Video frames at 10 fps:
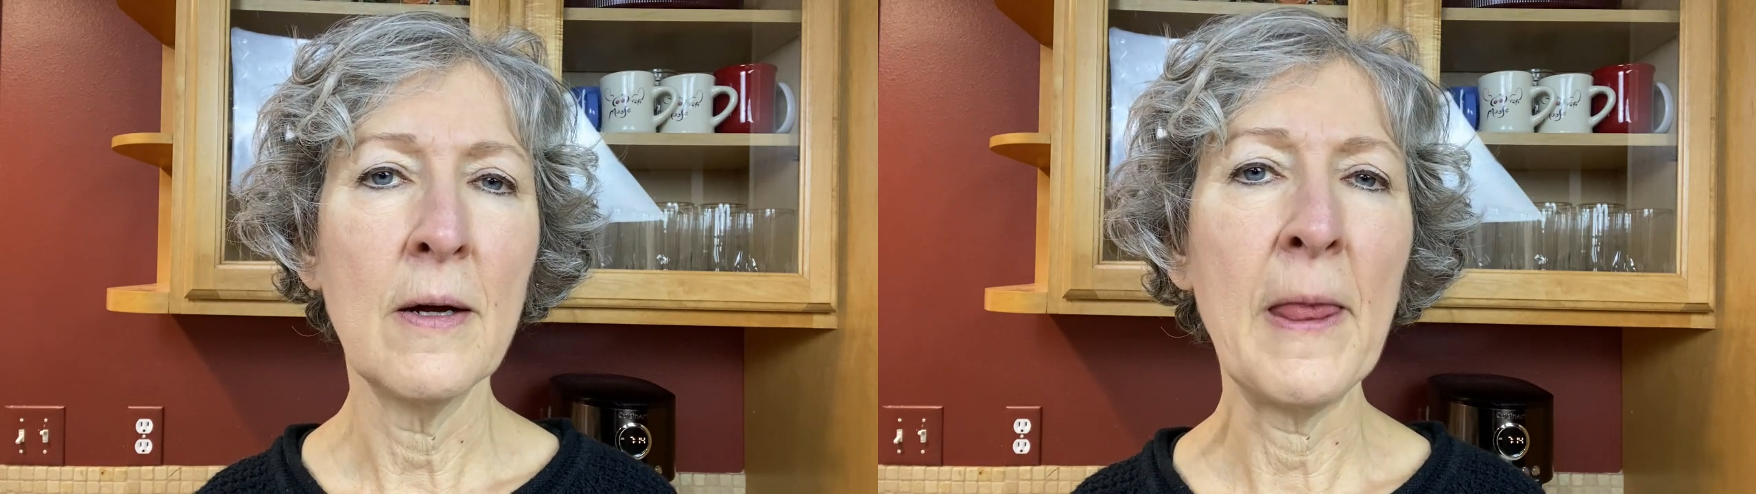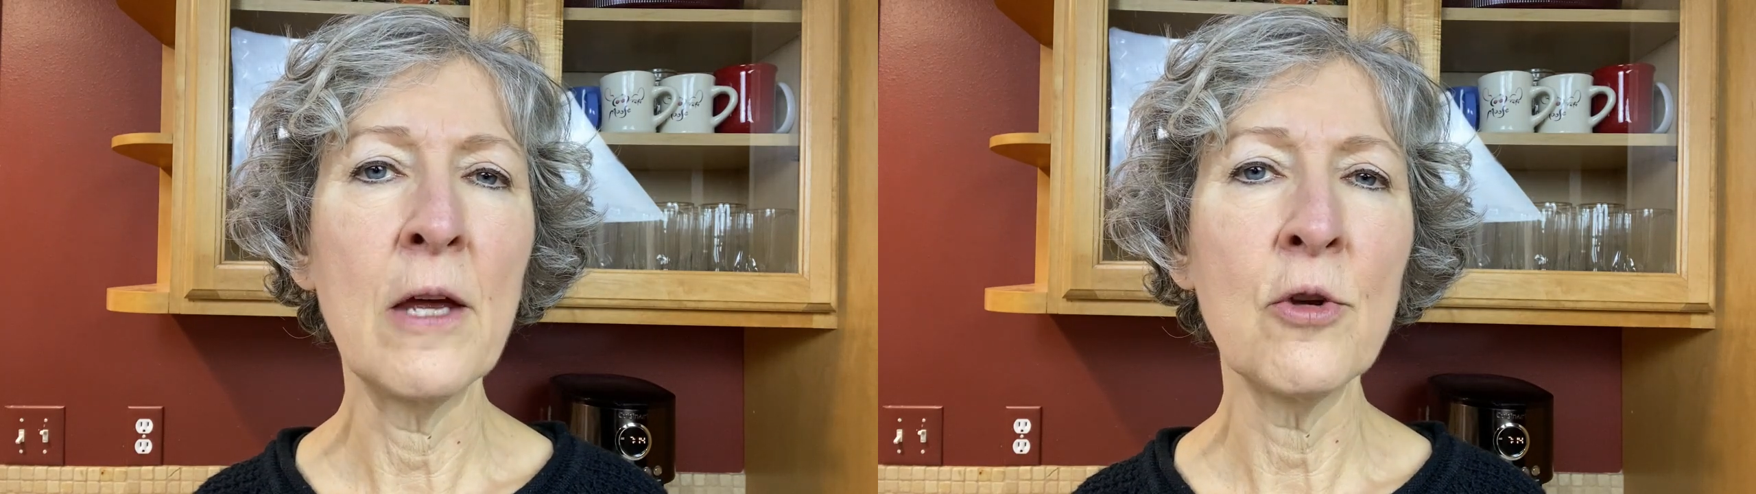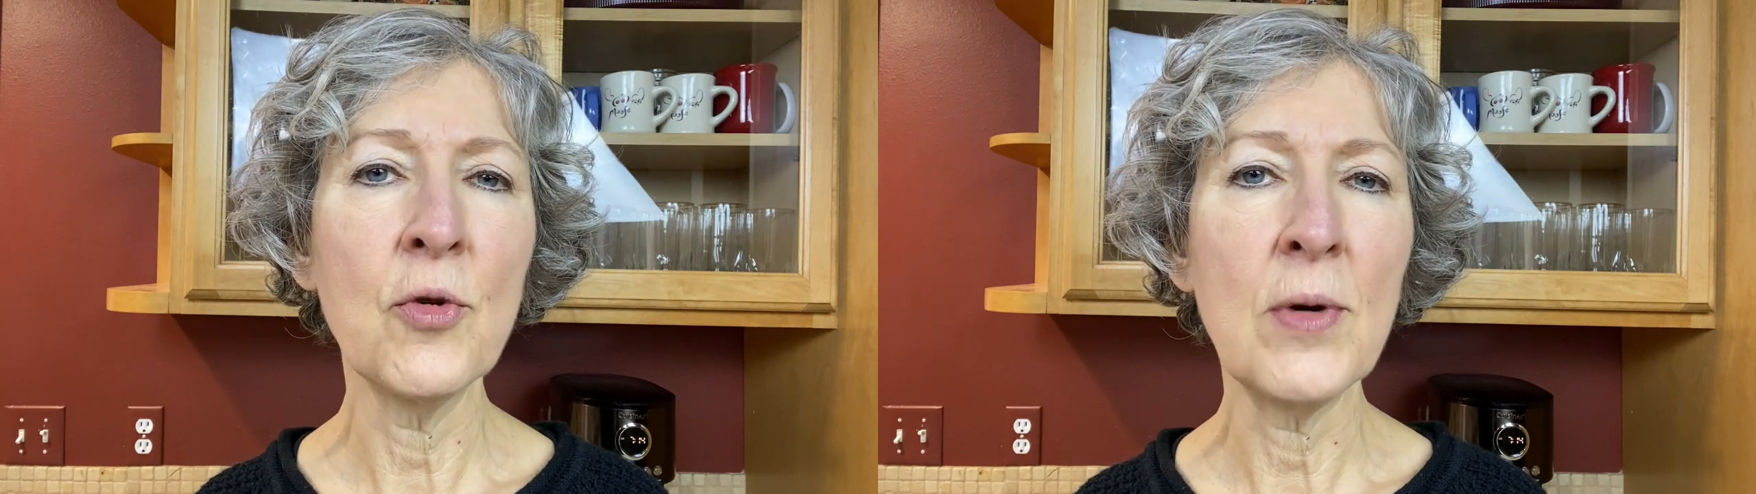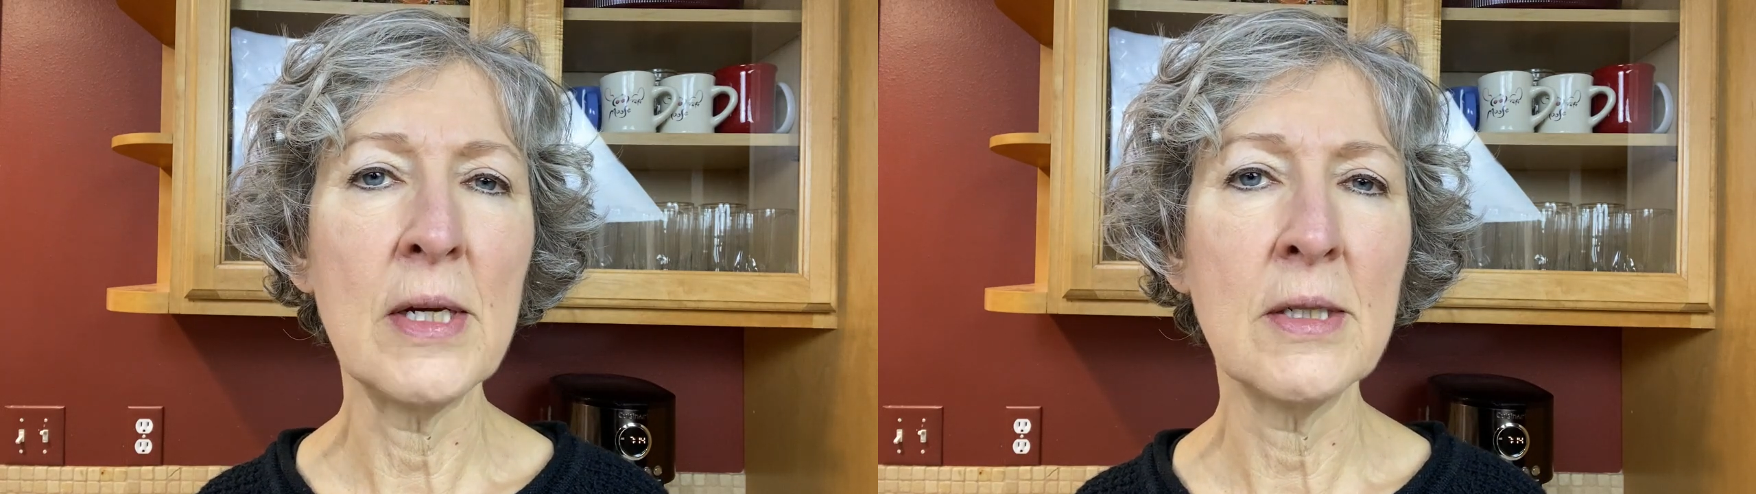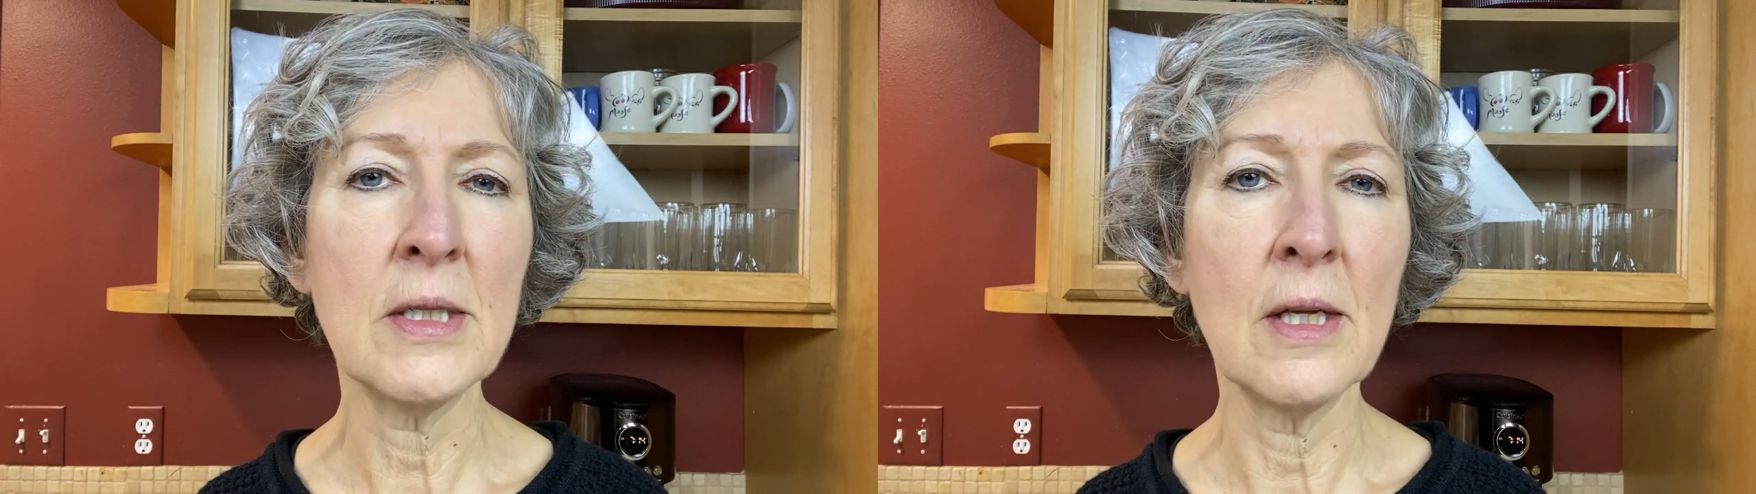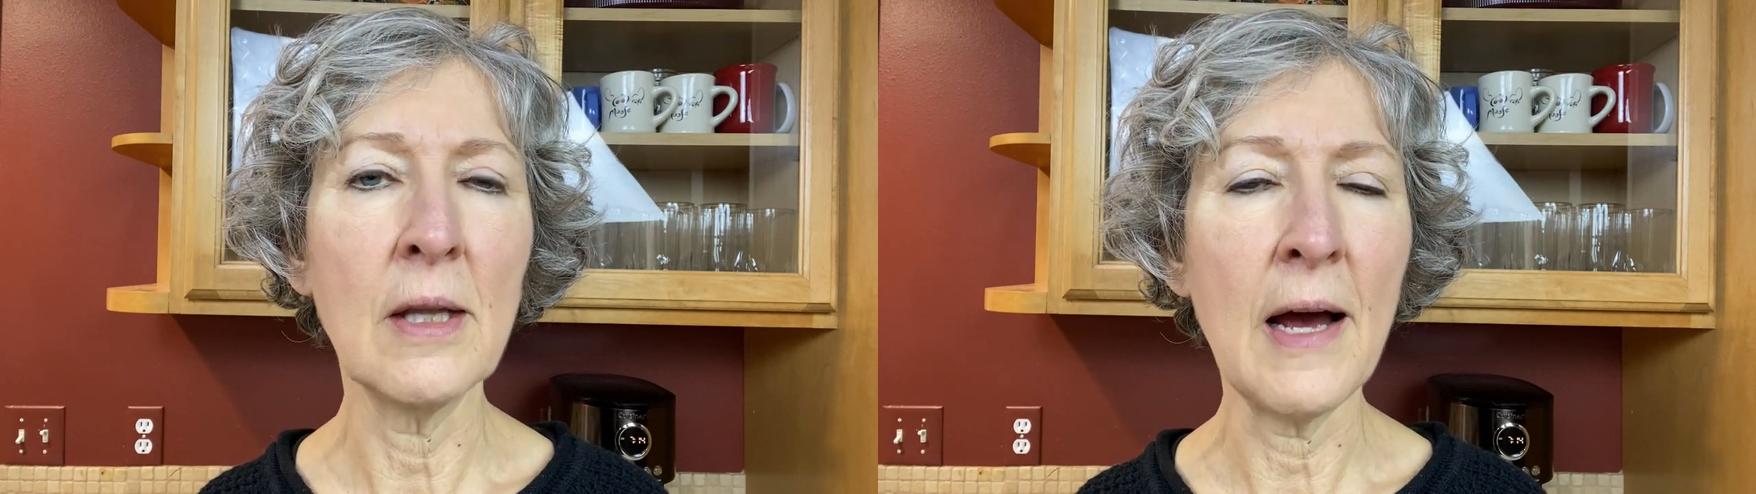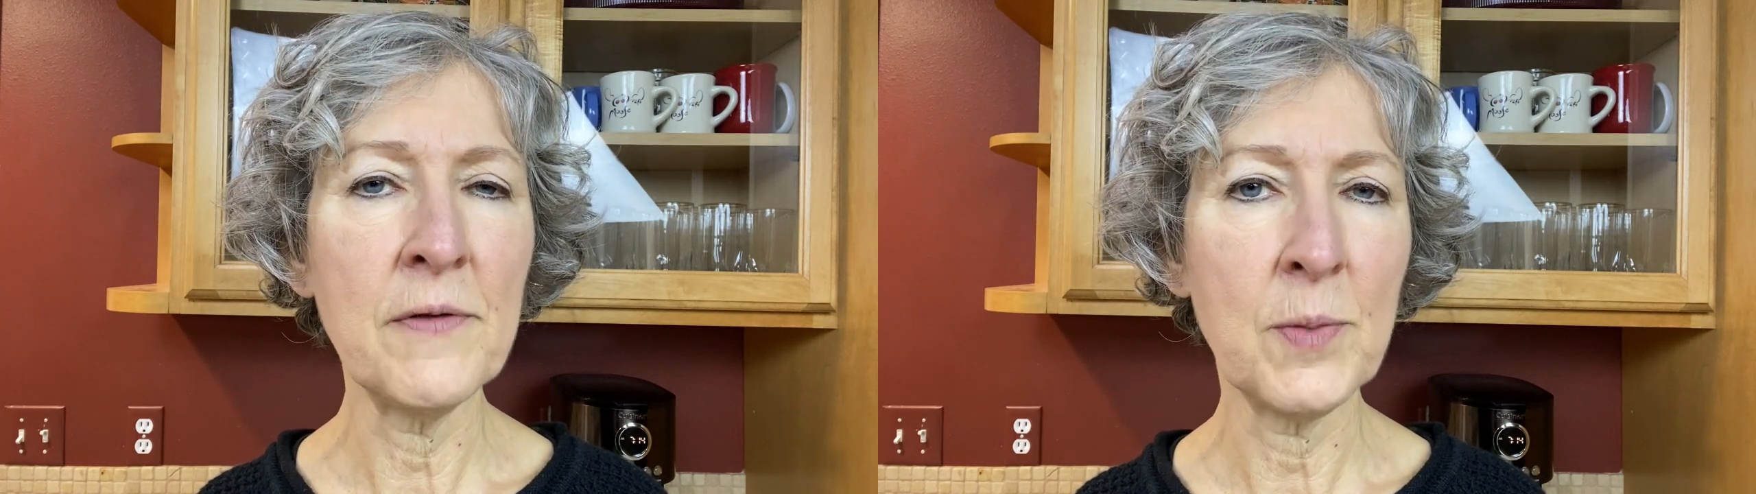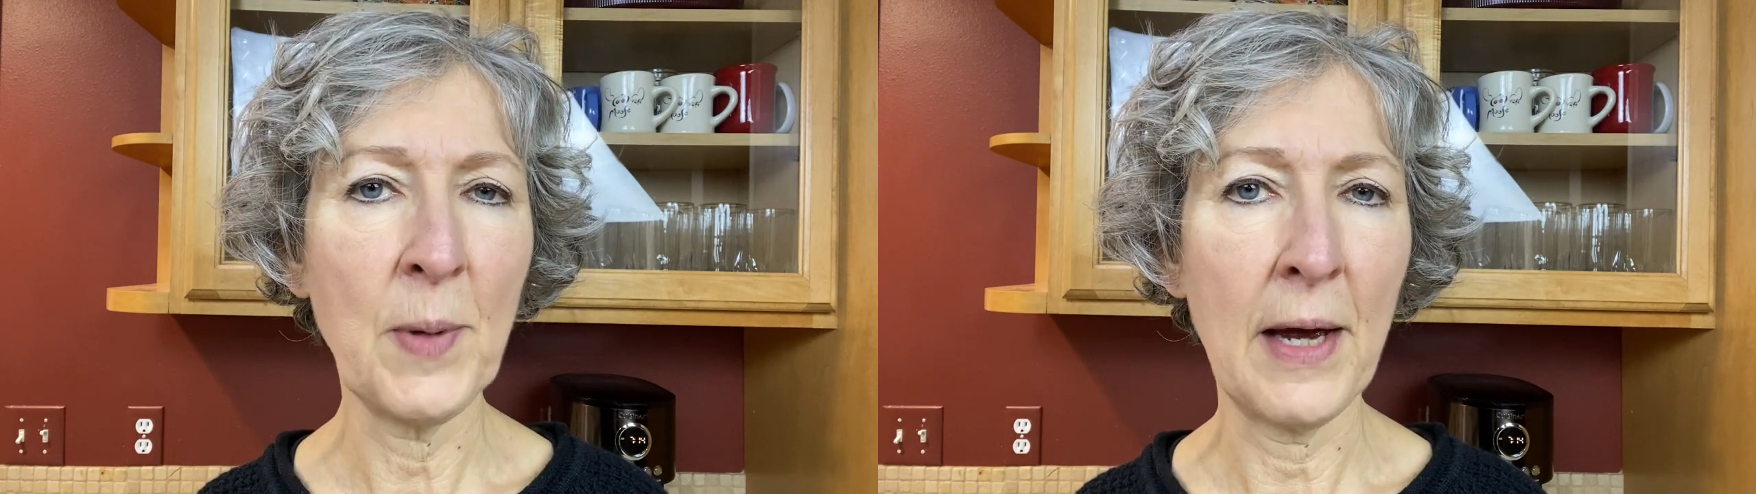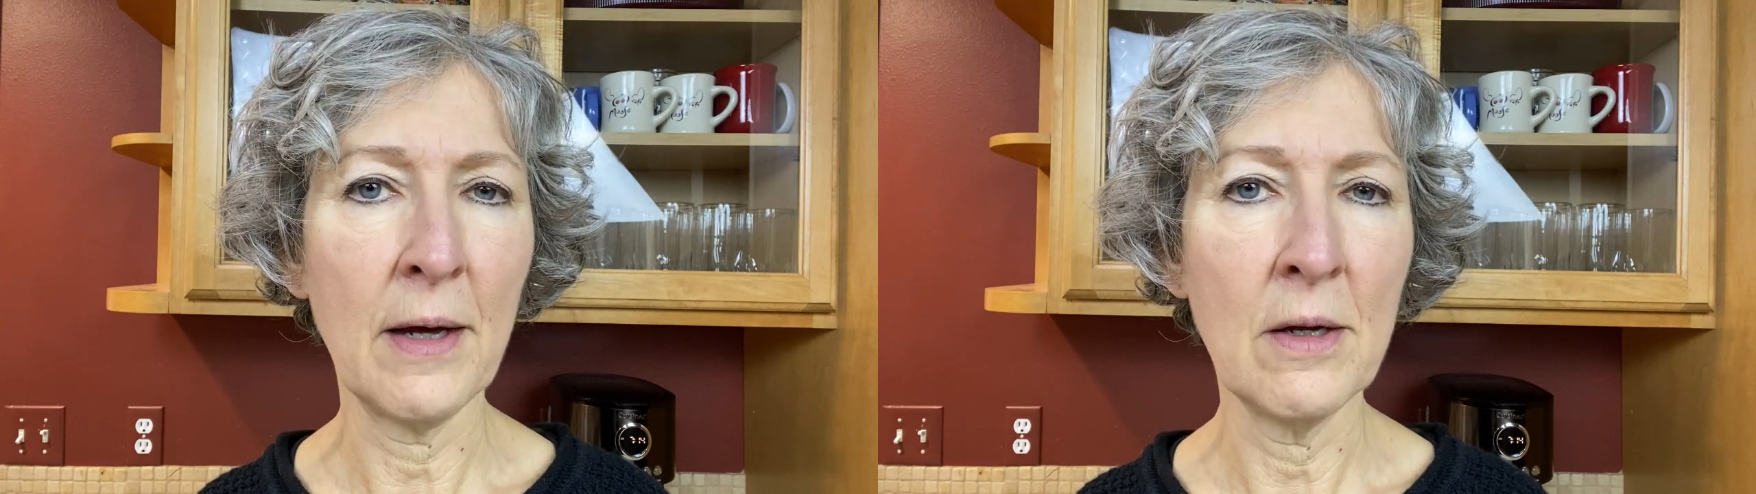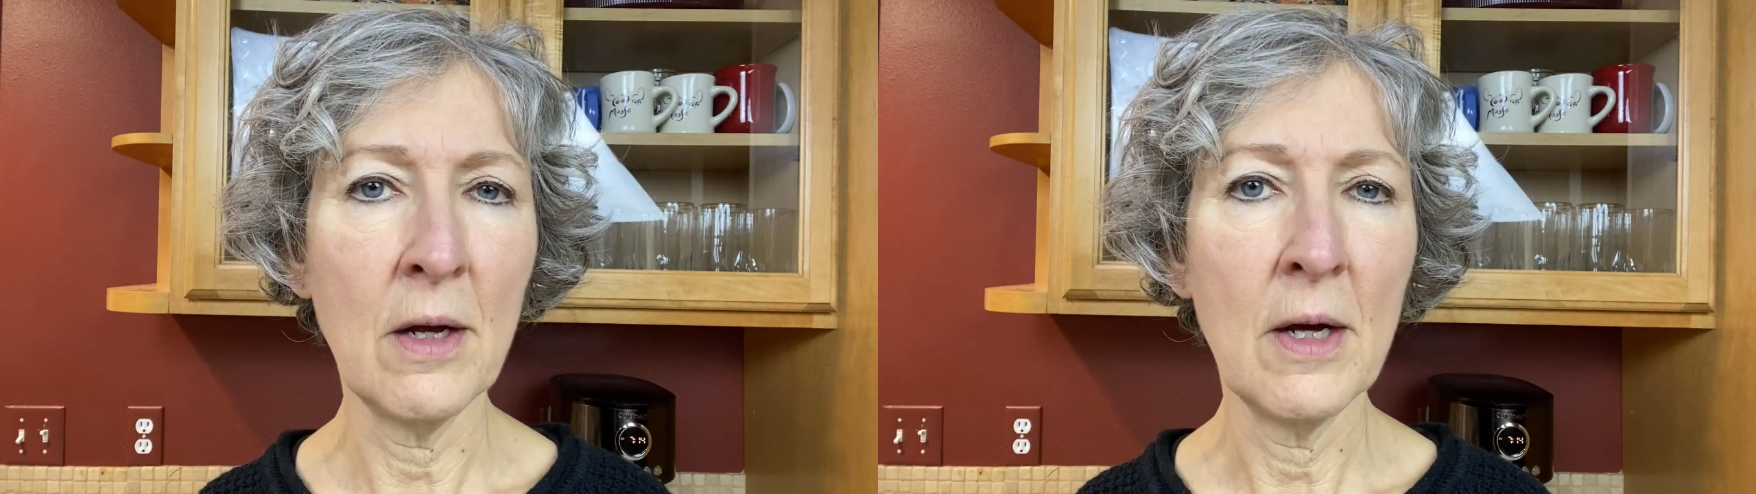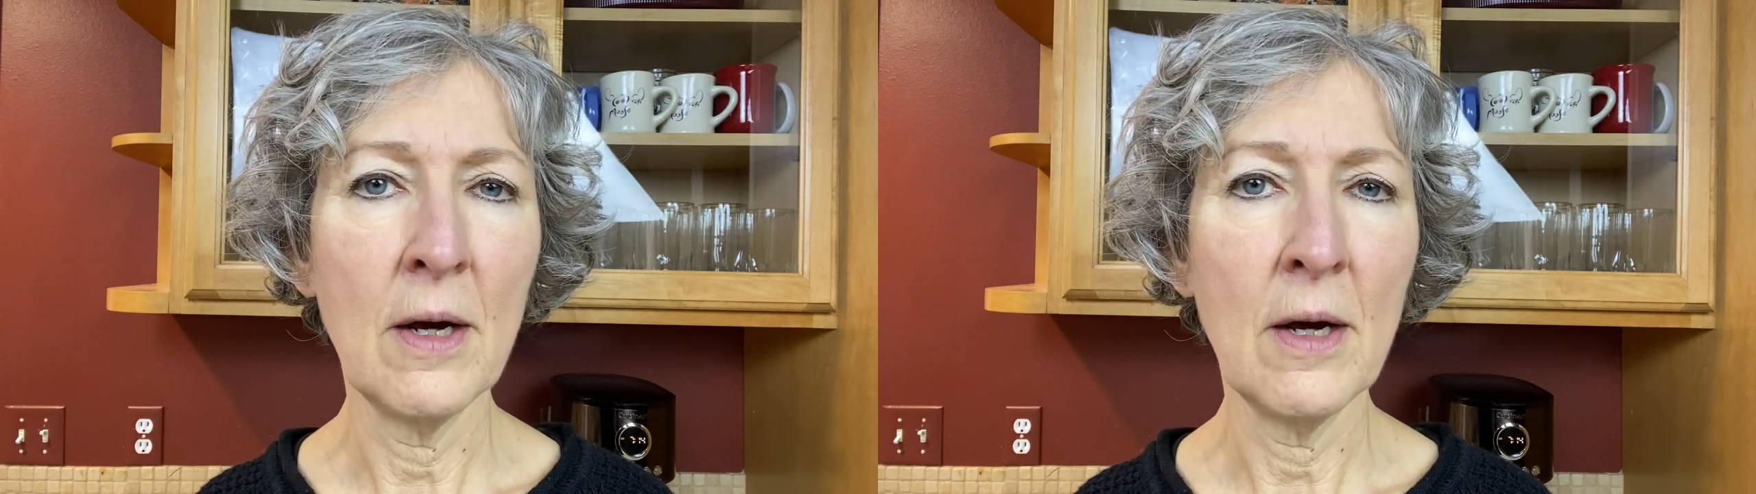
increase the lifespan